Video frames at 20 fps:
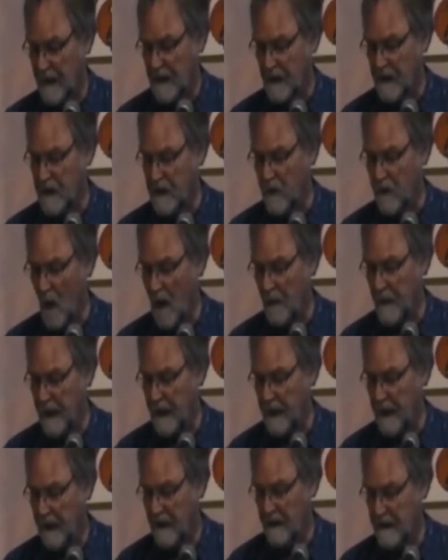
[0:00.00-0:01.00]

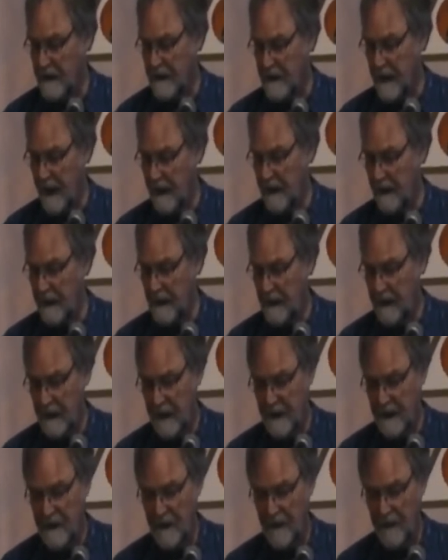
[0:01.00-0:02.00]
Swami Sally
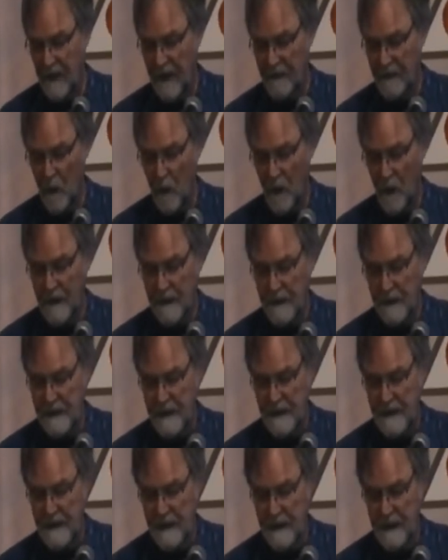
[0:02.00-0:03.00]
has a
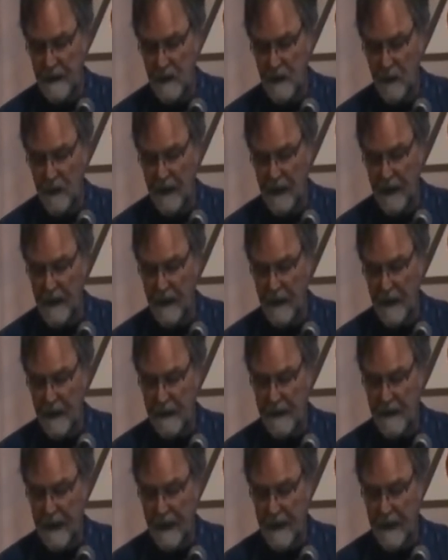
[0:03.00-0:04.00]
501c3
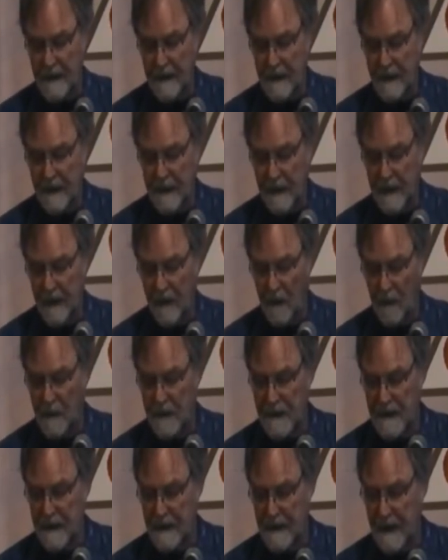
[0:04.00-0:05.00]
that
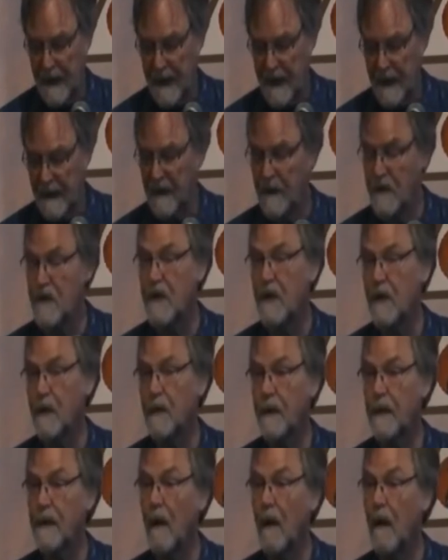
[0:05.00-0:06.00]
helps take the
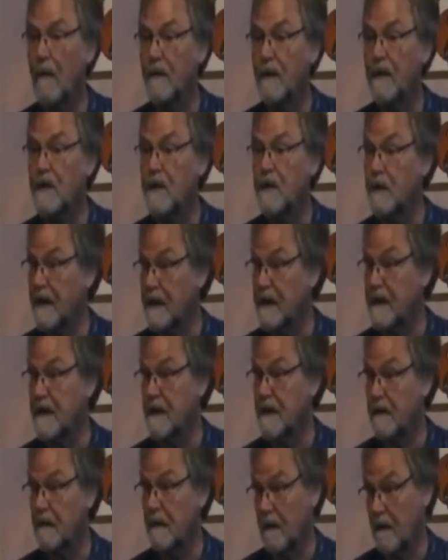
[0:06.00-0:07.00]
children off the
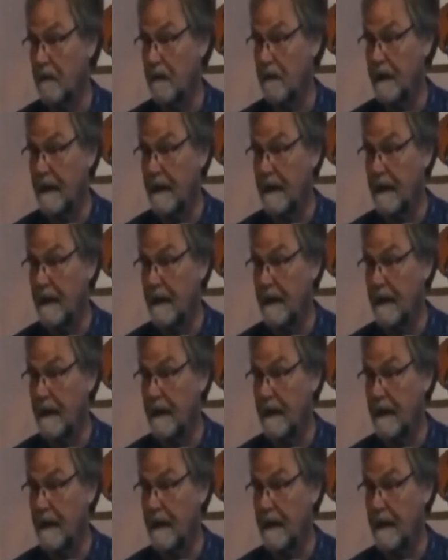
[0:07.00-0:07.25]
streets of